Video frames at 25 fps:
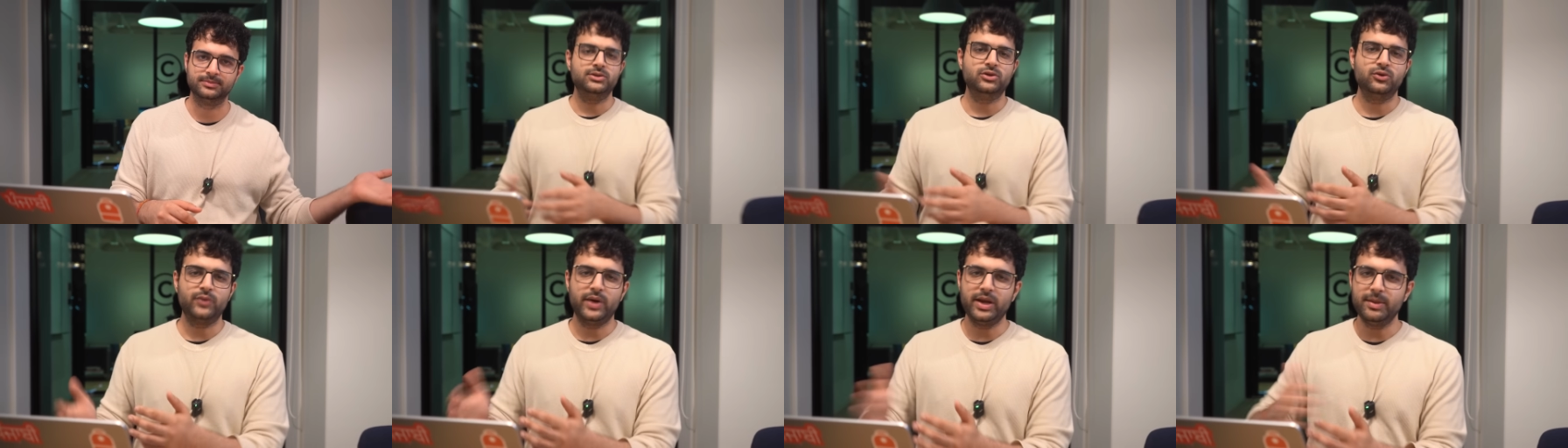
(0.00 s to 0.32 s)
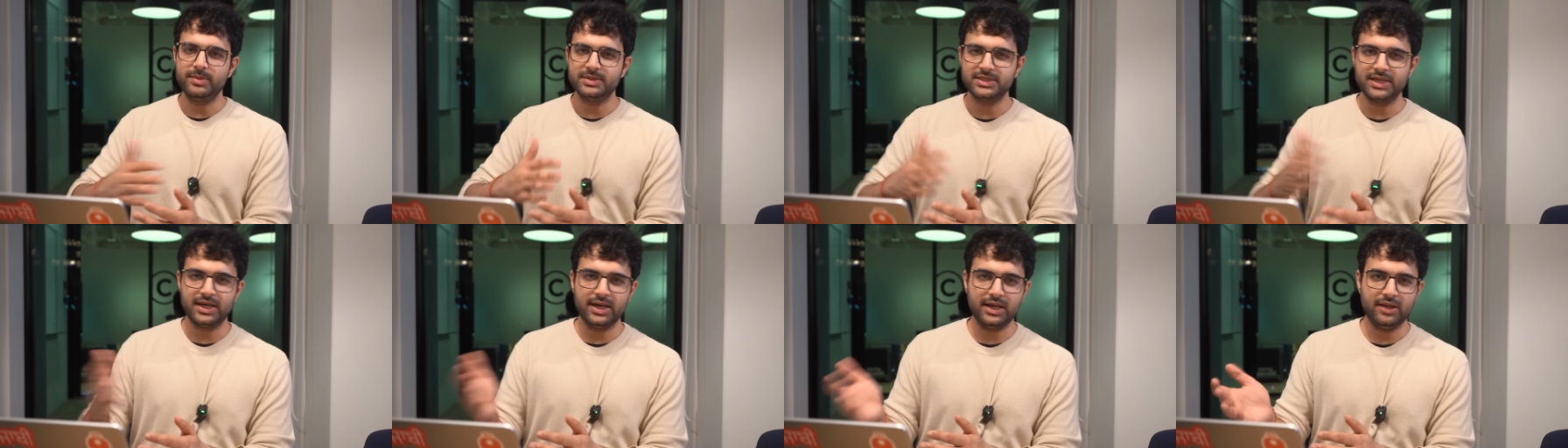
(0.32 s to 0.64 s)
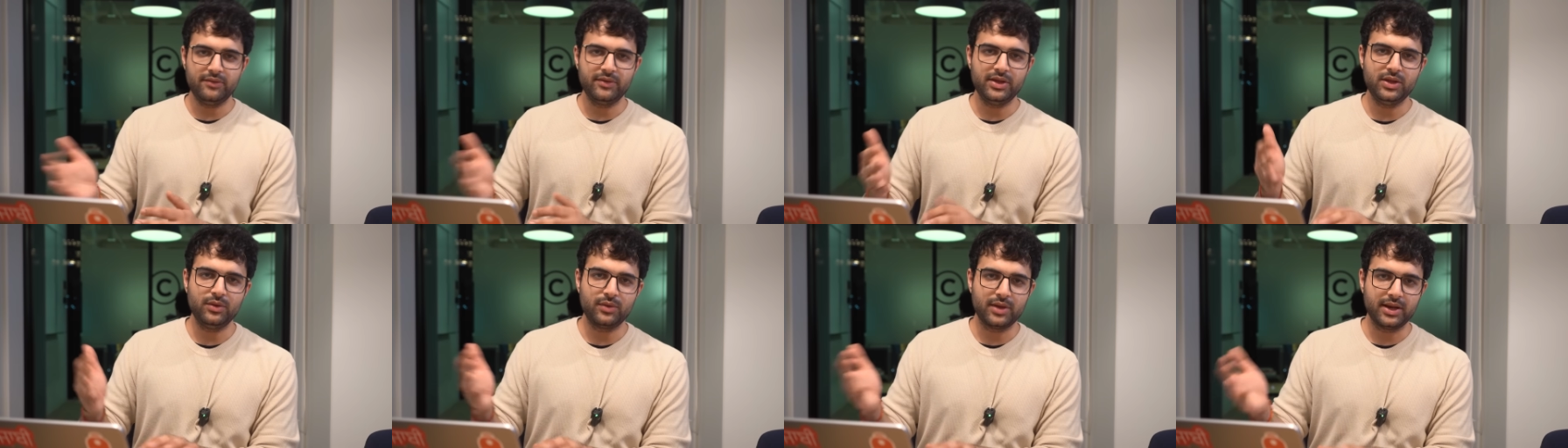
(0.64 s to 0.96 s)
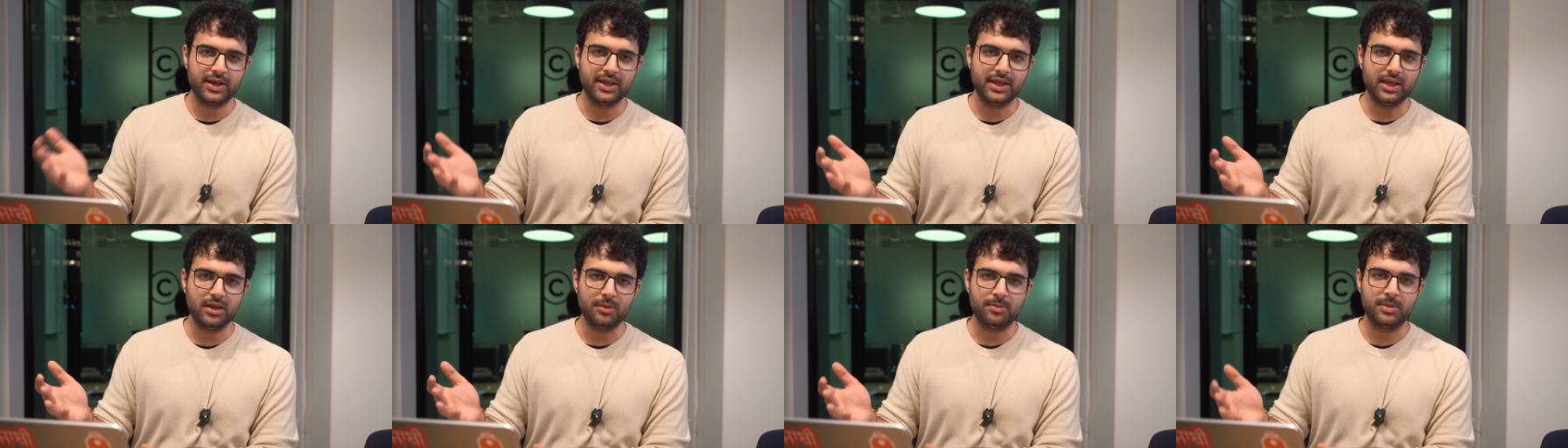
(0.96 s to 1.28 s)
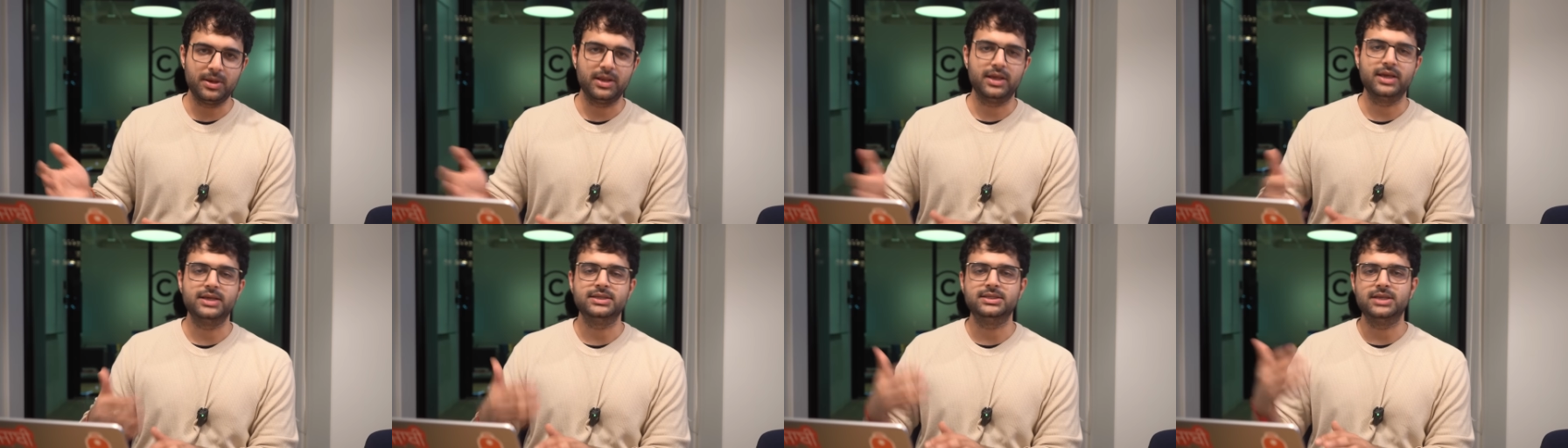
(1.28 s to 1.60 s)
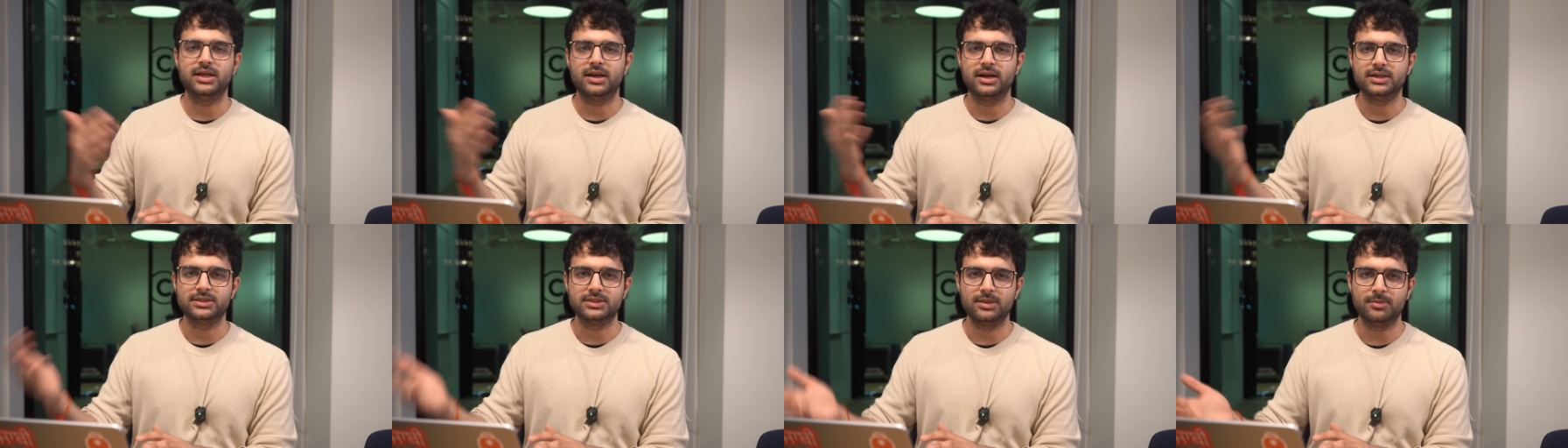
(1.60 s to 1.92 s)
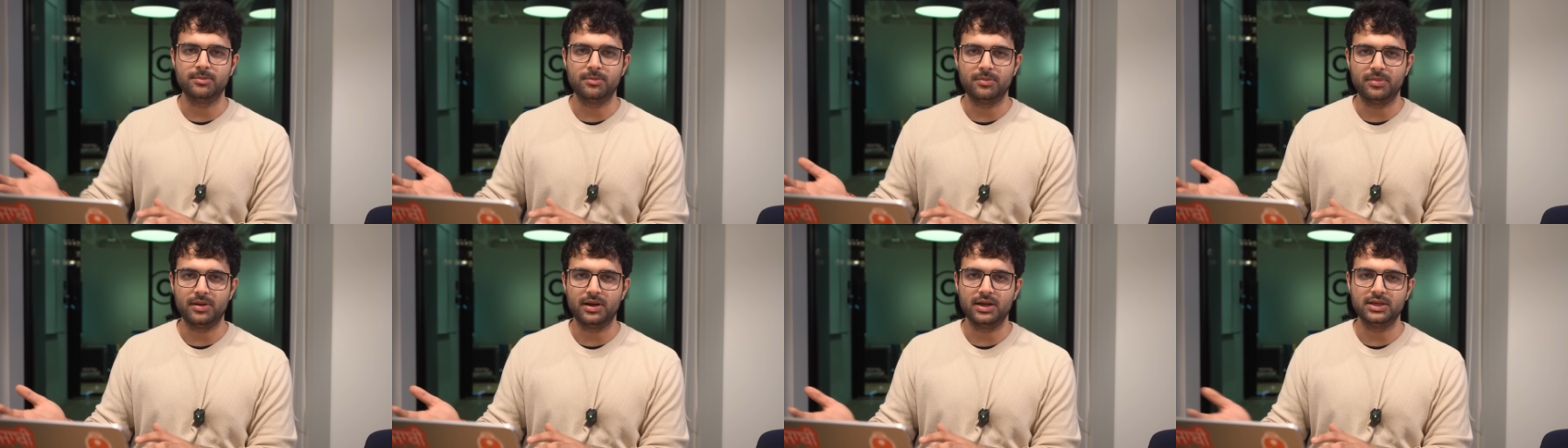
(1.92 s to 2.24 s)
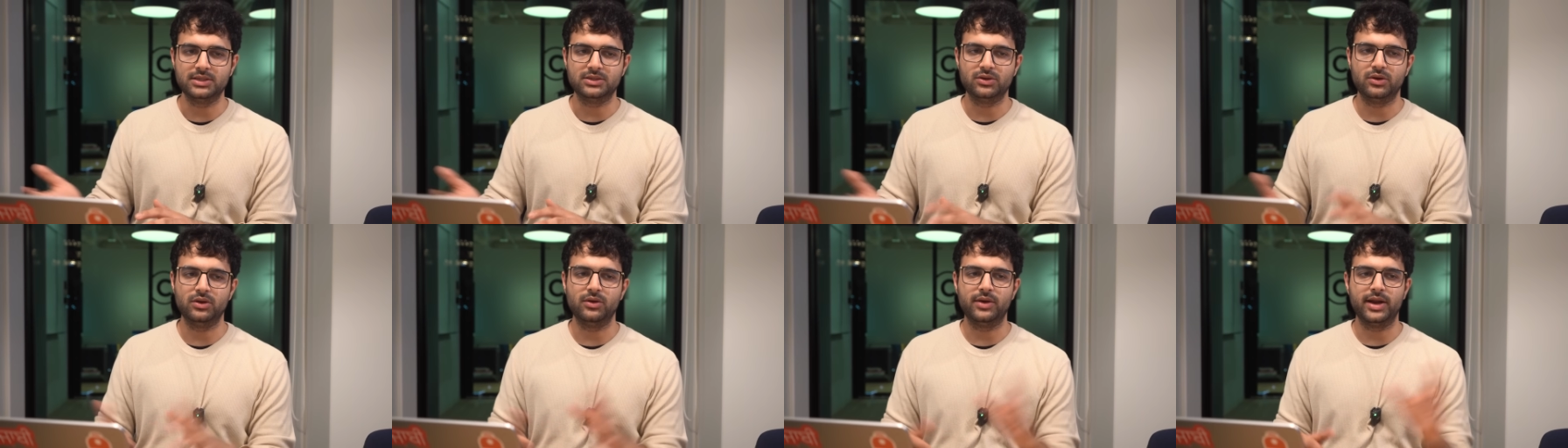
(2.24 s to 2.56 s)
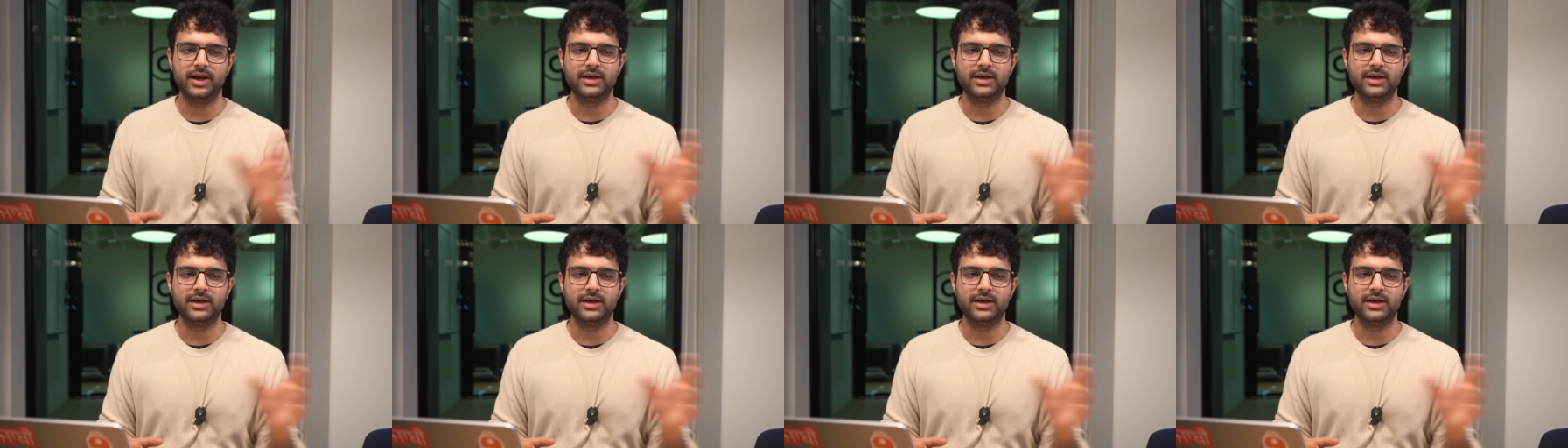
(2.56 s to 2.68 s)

So 20% leeway you can keep in case there are some bugs or you